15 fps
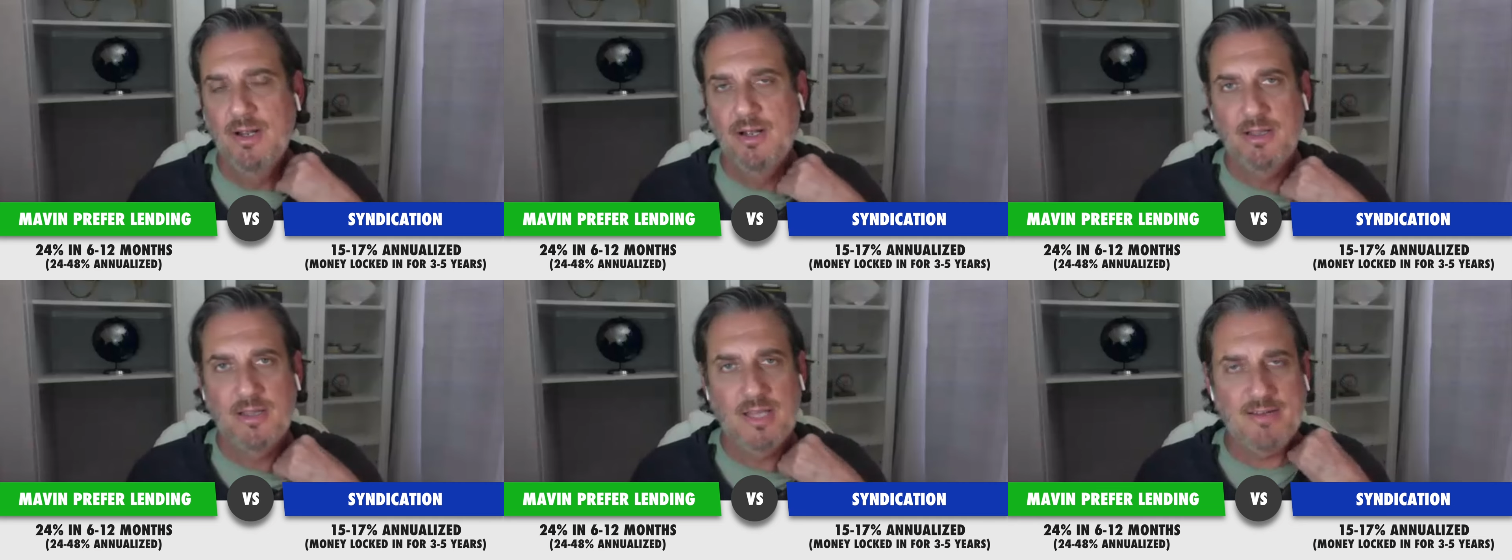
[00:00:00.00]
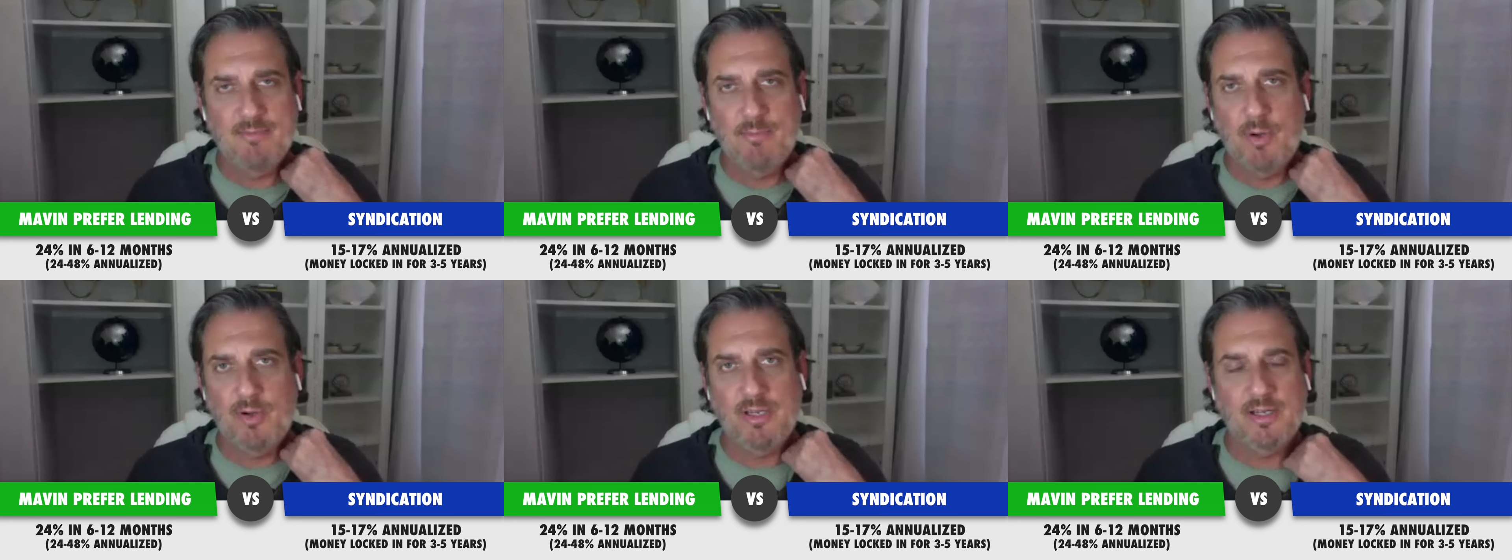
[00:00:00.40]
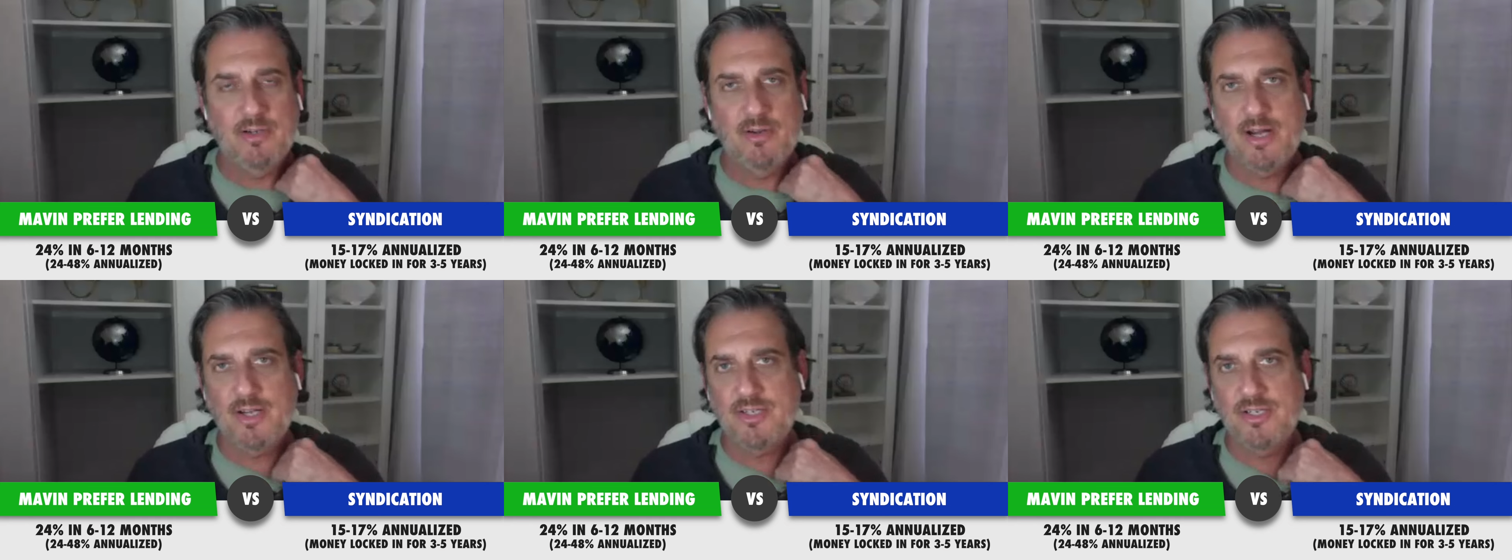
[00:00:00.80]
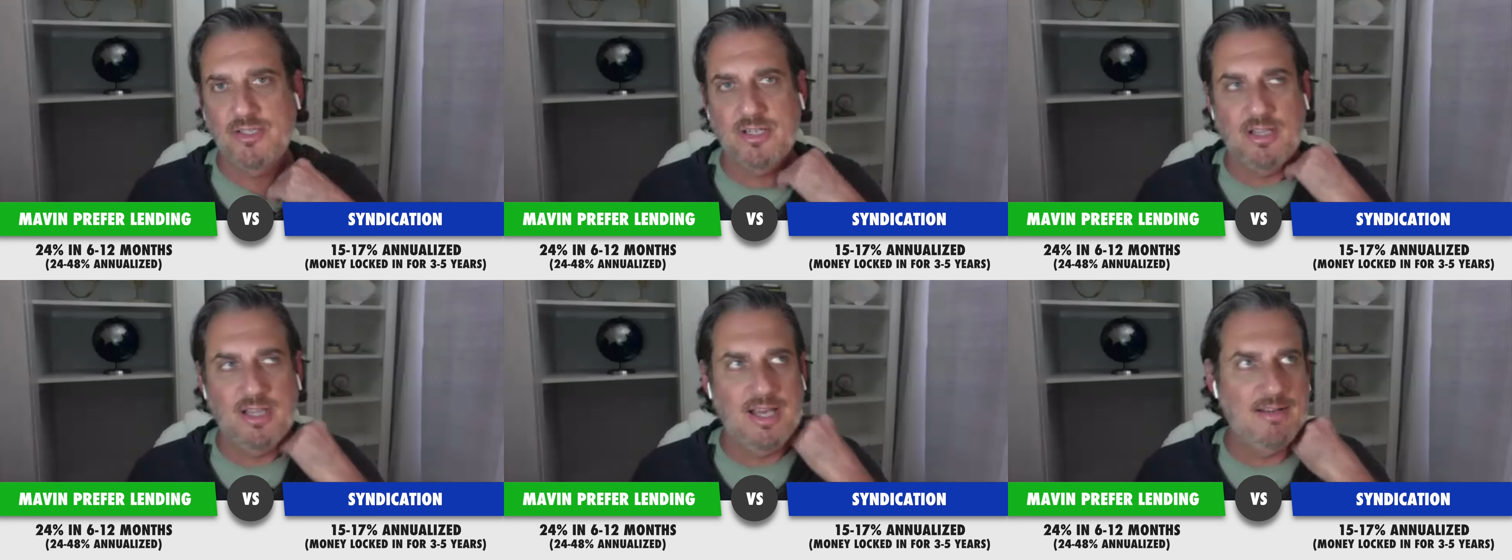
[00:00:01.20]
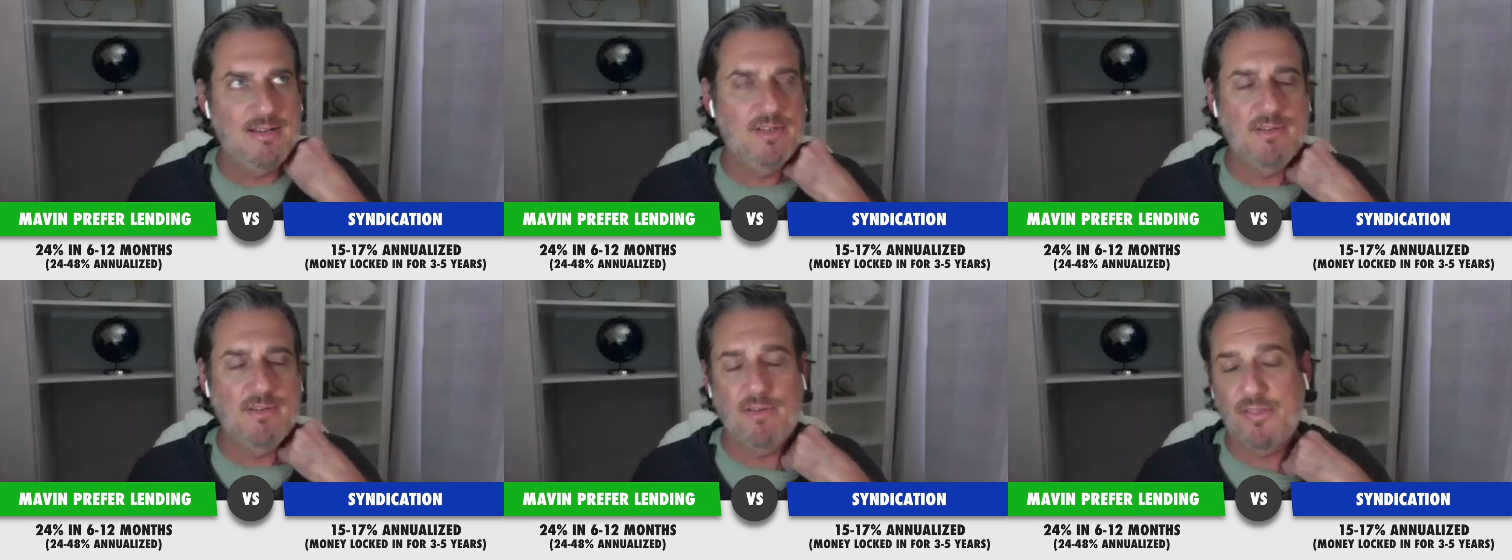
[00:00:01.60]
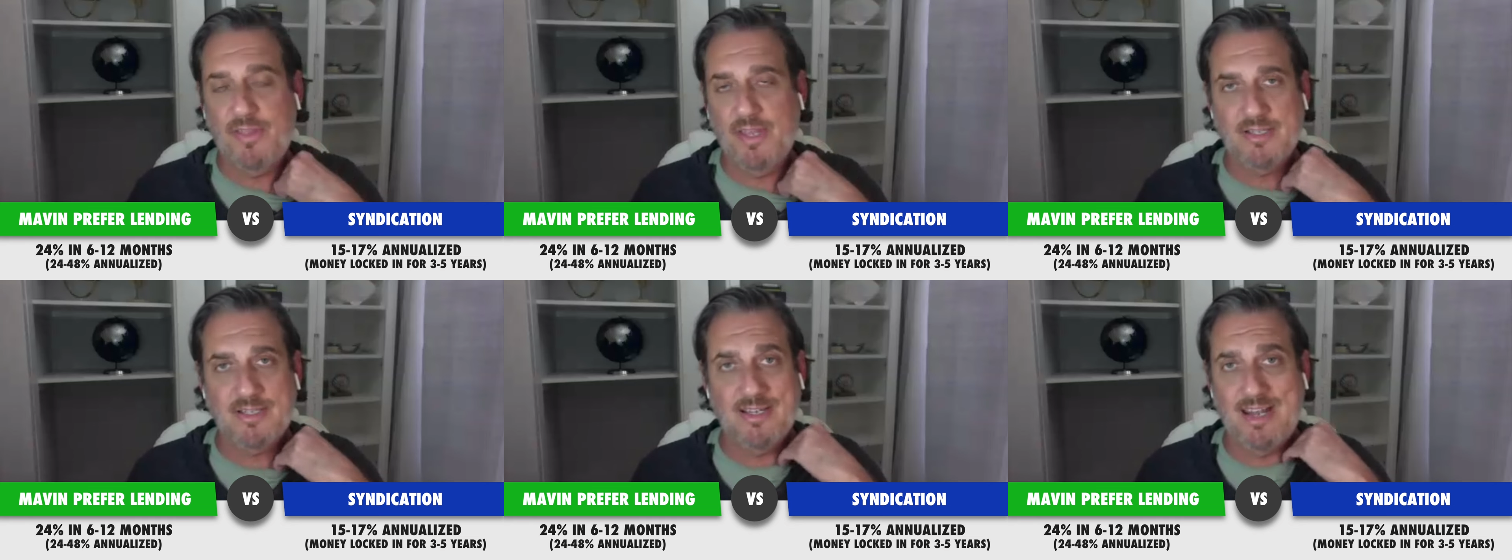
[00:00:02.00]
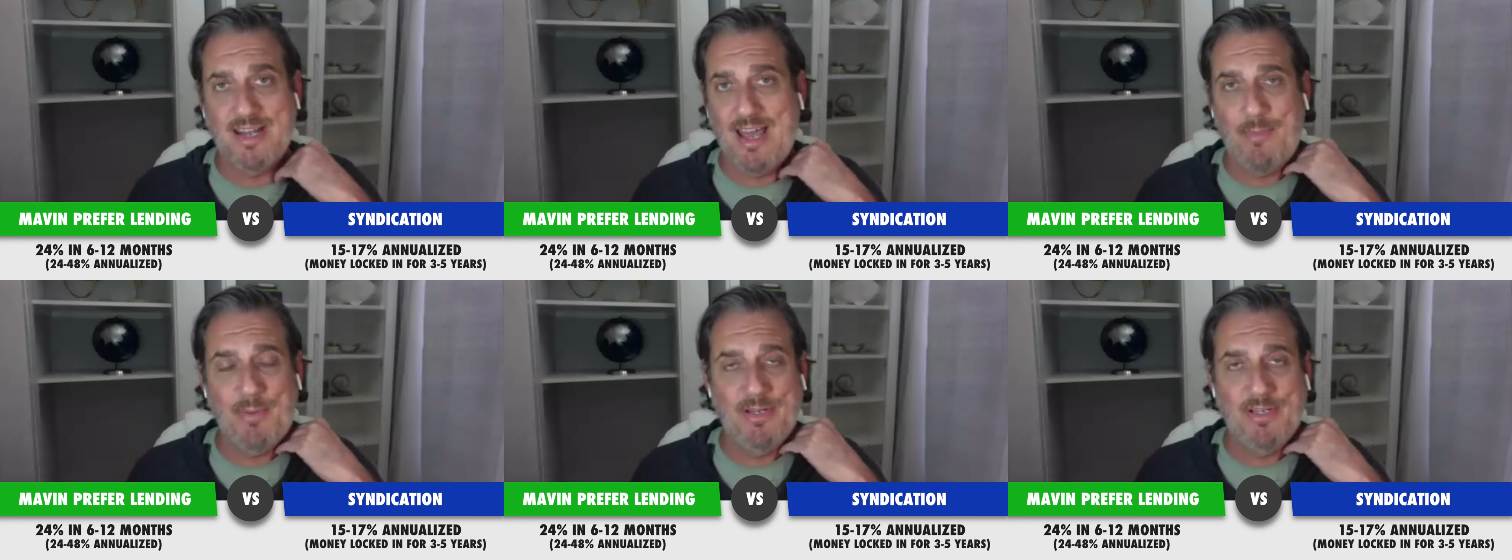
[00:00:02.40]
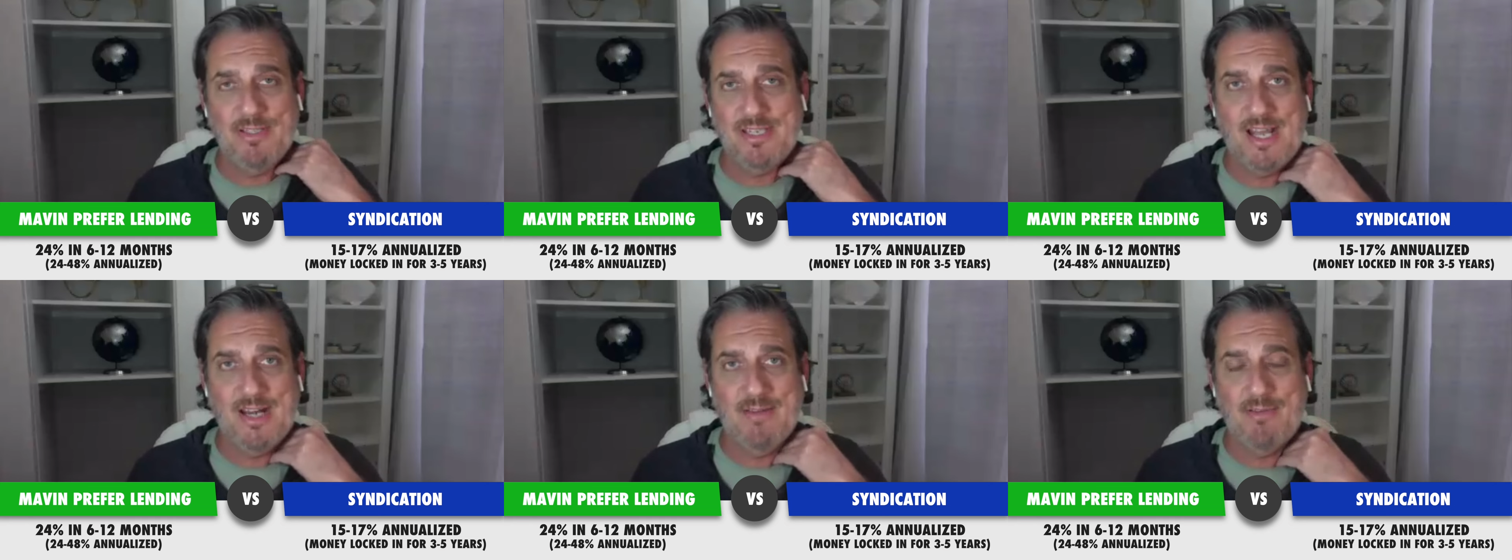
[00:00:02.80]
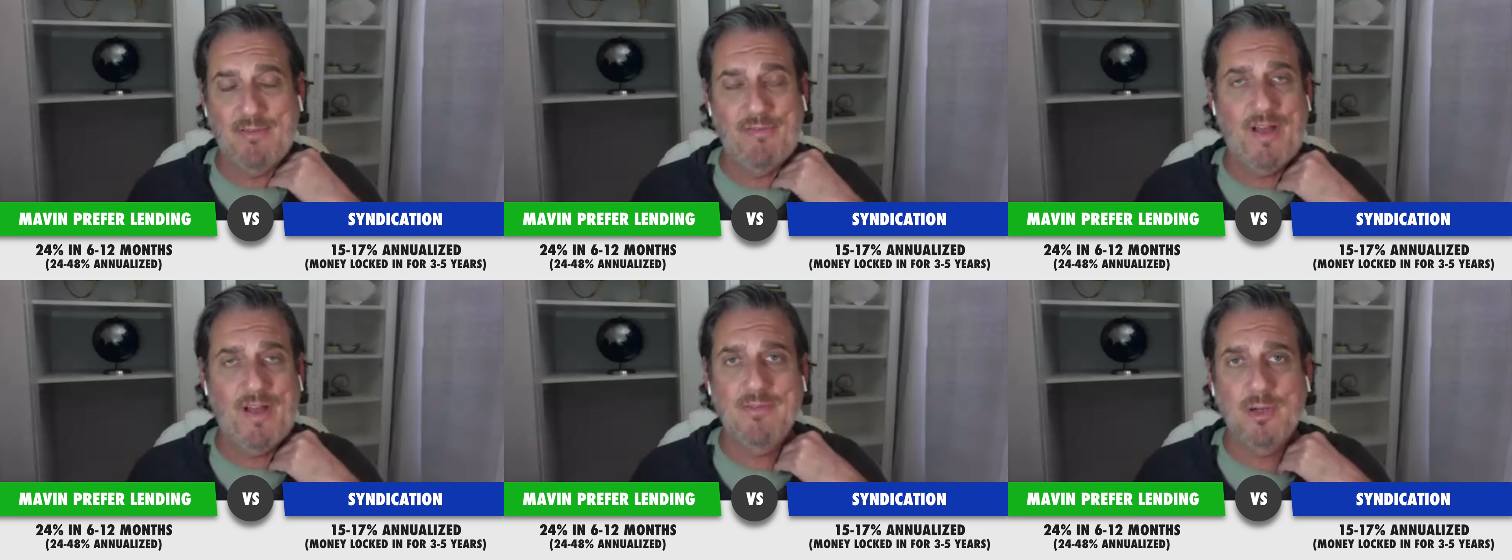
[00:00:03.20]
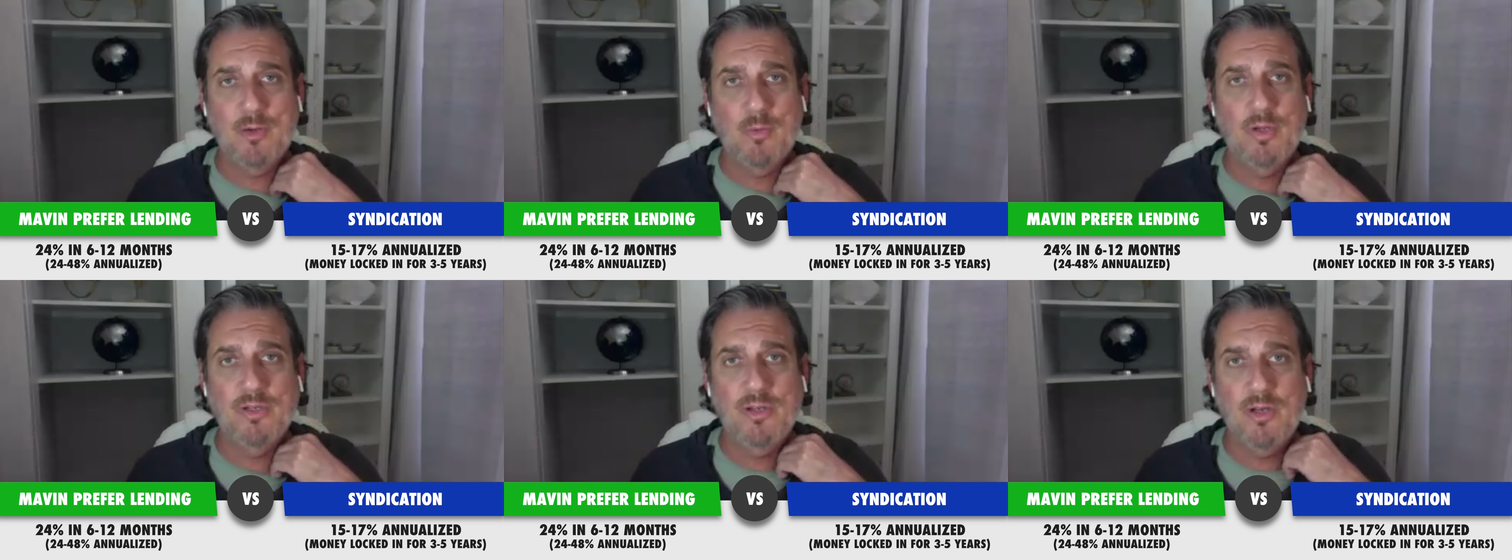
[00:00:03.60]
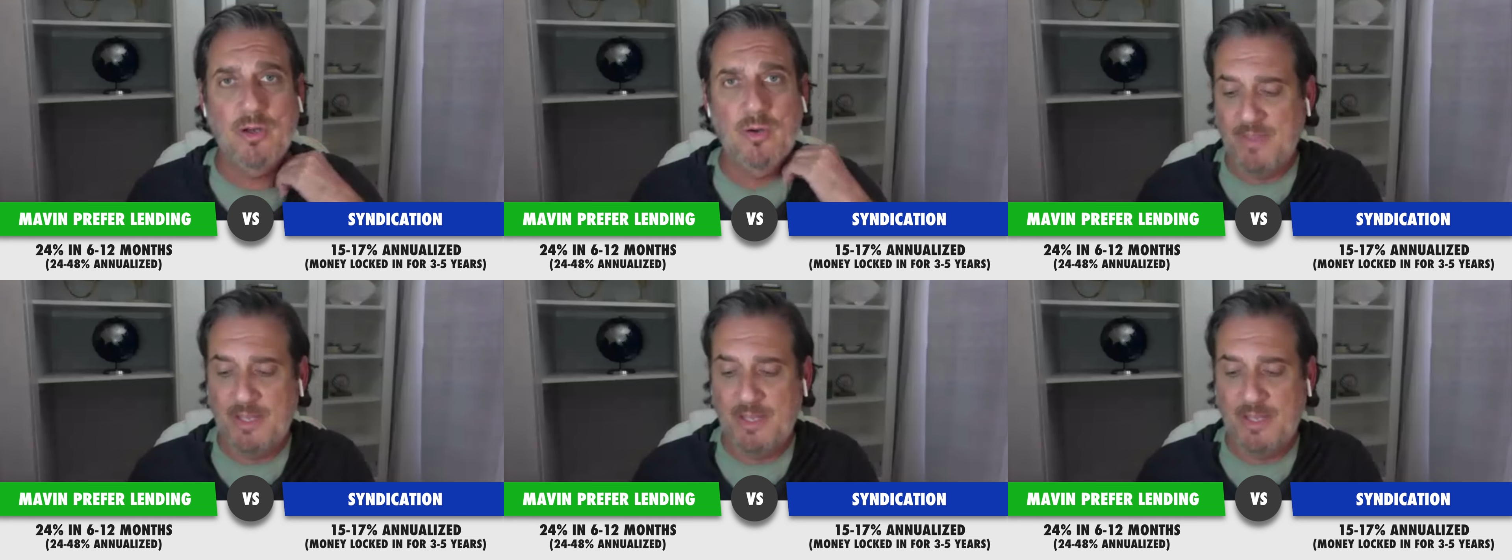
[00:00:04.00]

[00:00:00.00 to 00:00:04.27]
A lot of market corrections, a lot of different things can happen inside of a five-year window.